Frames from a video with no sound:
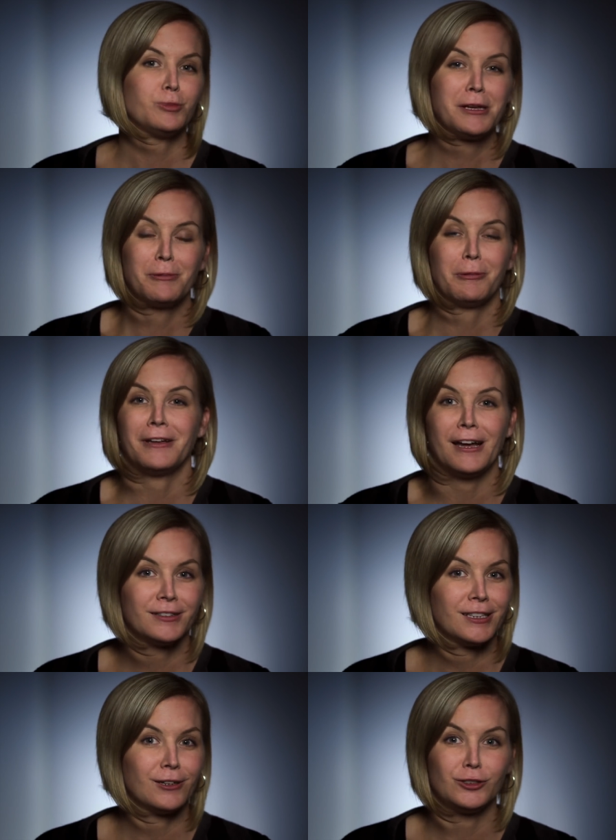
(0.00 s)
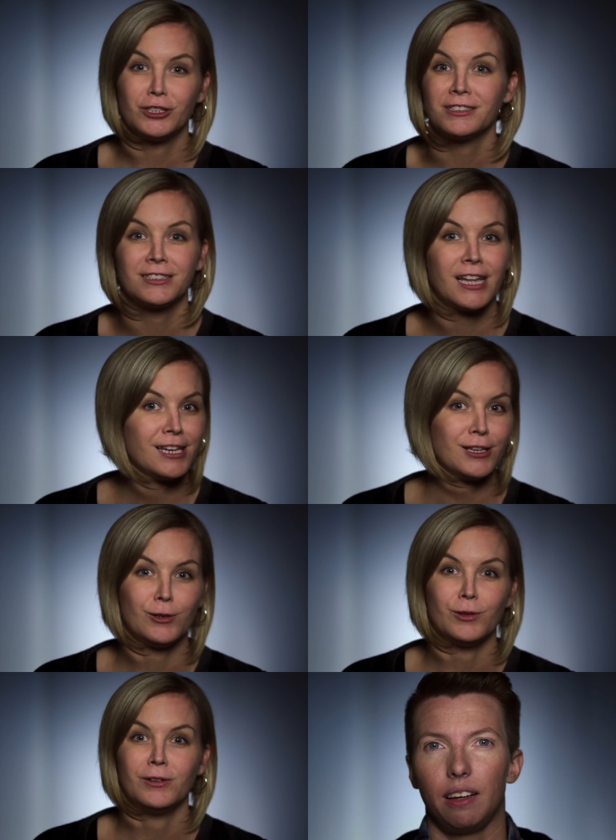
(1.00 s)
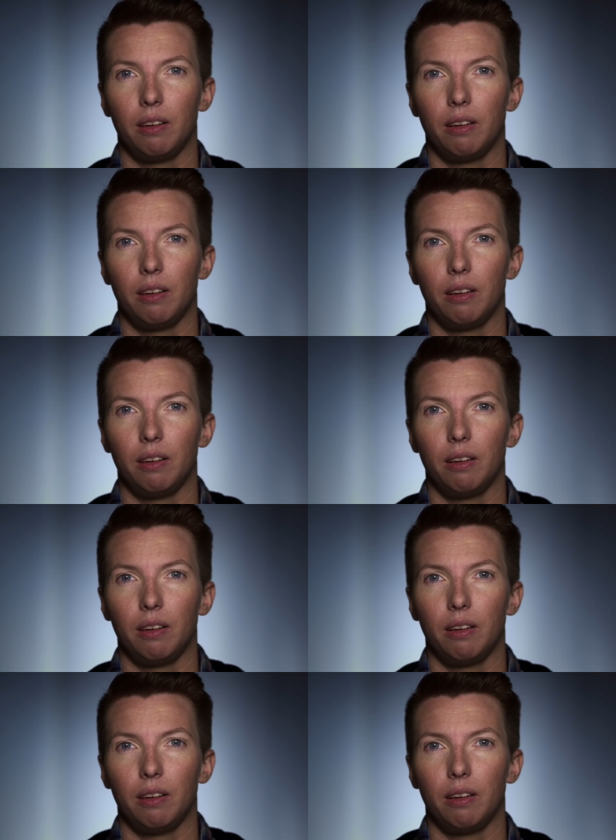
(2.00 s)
people out there just like you.